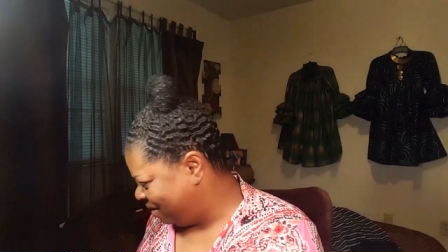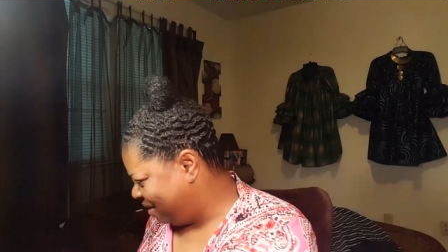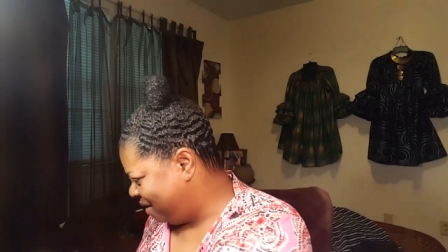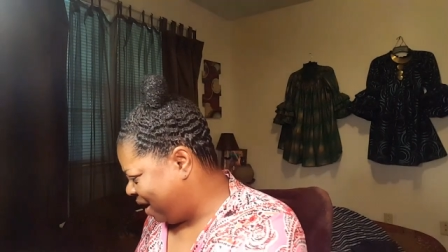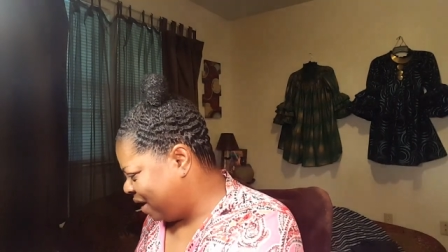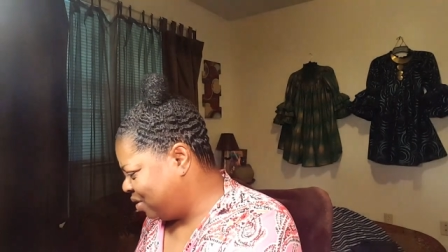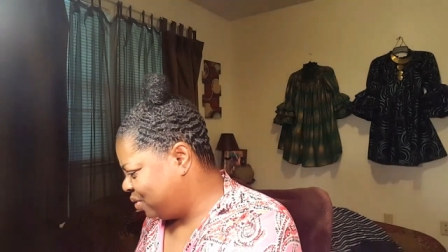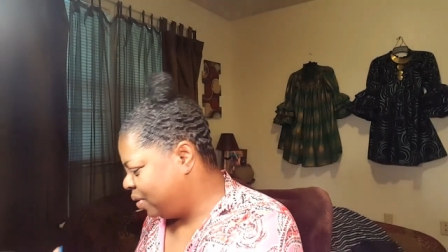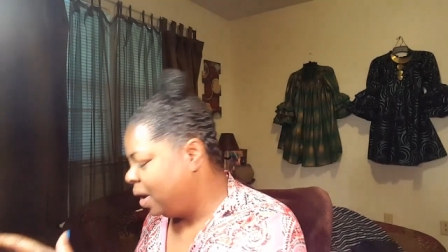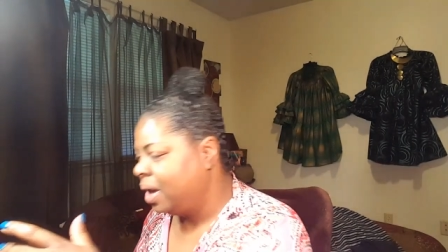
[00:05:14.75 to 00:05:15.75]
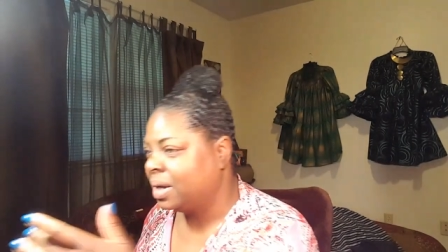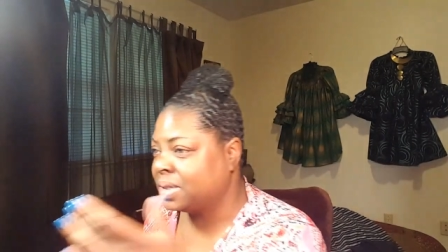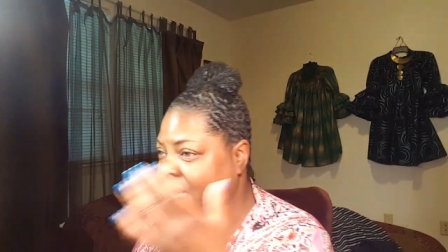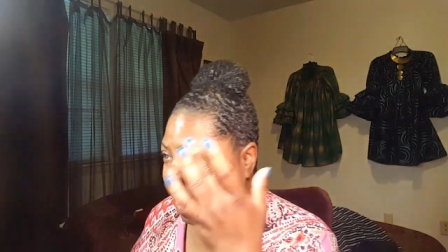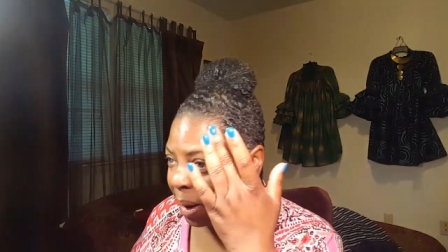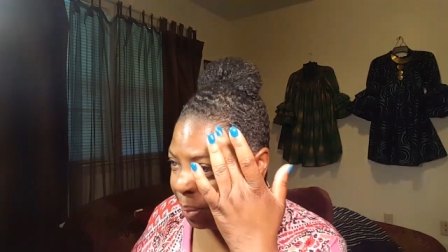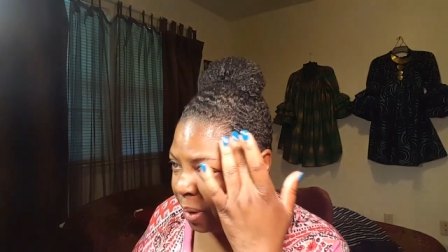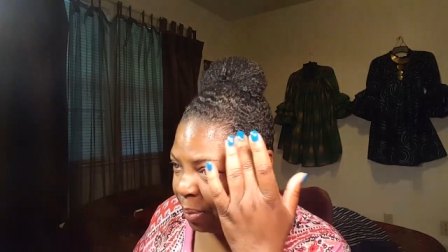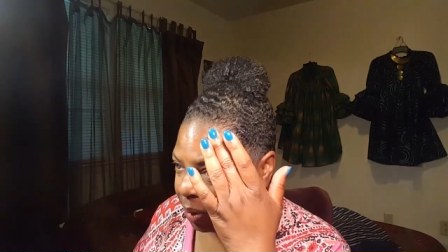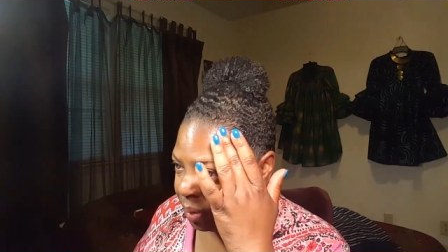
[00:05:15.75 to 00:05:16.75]
Girl, how you doing? Because a lot of
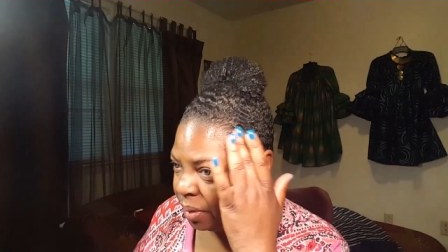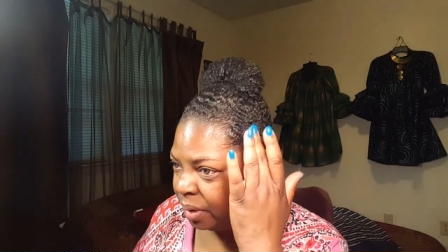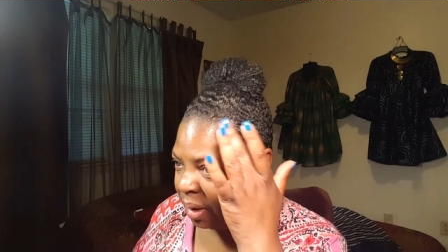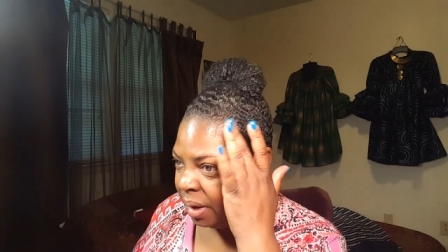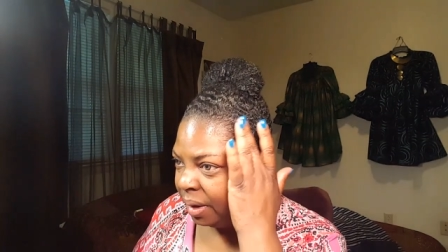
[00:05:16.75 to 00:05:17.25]
people